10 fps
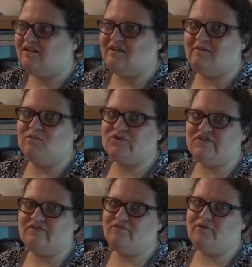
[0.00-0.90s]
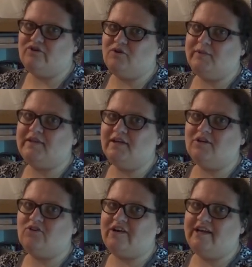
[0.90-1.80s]
I'm mostly familiar with The
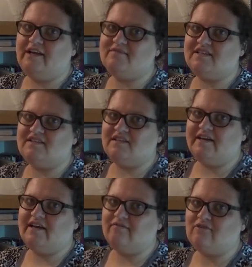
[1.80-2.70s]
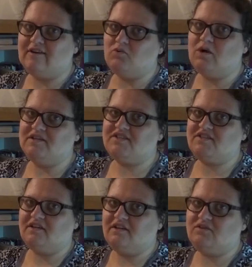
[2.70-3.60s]
Hunger Games, and I have read once
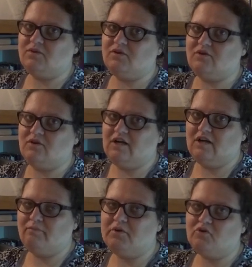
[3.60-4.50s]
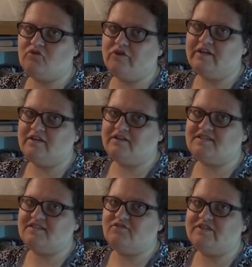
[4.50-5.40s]
uh, through her uh, middle grade uh,
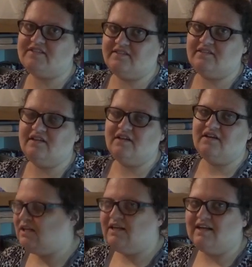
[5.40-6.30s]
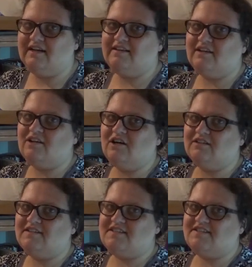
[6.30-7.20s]
series. I think
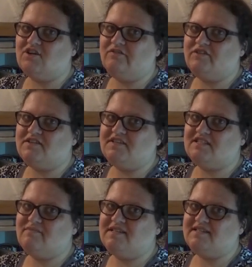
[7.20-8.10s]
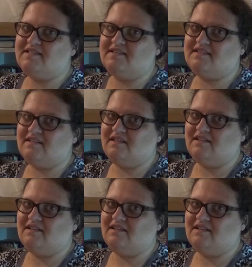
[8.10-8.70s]
Collins is often dismissed as